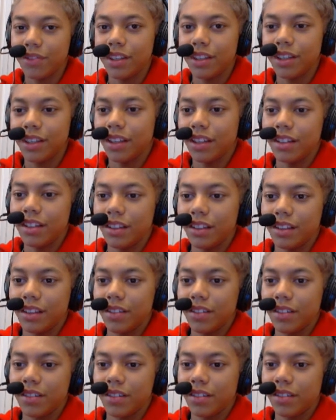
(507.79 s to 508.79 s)
in the end,
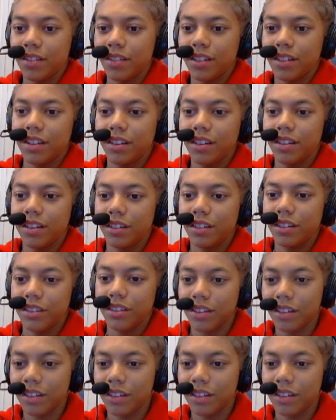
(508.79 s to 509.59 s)
like great parents.